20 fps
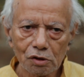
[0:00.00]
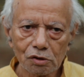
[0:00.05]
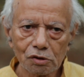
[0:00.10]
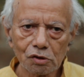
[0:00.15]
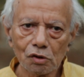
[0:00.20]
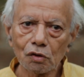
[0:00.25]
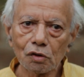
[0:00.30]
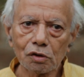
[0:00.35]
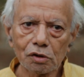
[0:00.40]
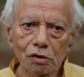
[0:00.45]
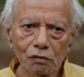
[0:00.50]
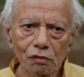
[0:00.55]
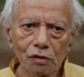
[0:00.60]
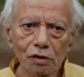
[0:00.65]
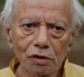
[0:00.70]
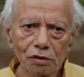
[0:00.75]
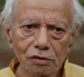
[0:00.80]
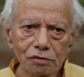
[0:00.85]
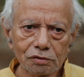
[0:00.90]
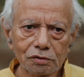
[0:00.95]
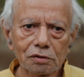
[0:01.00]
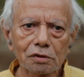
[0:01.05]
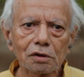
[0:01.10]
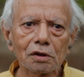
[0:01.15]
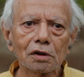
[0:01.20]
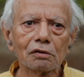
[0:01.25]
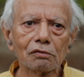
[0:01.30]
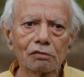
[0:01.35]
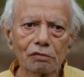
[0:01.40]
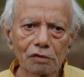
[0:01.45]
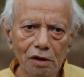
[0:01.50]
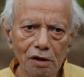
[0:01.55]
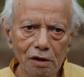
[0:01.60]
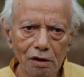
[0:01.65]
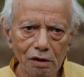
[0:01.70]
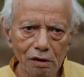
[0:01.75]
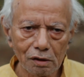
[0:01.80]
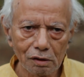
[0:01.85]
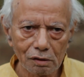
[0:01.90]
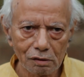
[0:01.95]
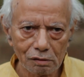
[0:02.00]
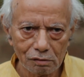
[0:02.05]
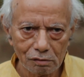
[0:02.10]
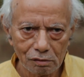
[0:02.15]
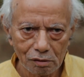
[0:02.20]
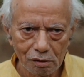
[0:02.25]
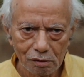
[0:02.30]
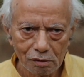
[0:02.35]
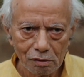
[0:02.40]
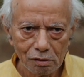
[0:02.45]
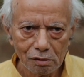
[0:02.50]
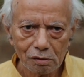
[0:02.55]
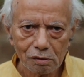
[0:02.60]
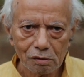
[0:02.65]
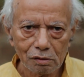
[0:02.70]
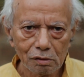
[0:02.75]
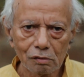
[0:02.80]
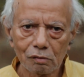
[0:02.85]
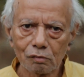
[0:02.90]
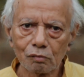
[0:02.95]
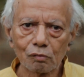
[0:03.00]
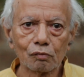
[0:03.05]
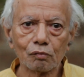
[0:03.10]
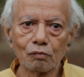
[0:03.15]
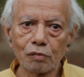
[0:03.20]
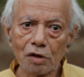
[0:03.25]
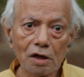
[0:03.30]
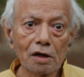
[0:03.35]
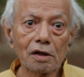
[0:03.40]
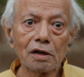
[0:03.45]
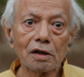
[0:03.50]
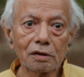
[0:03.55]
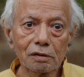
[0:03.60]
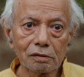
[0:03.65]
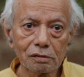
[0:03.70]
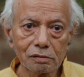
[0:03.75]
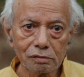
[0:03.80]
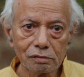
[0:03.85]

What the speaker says: So he was a very brilliant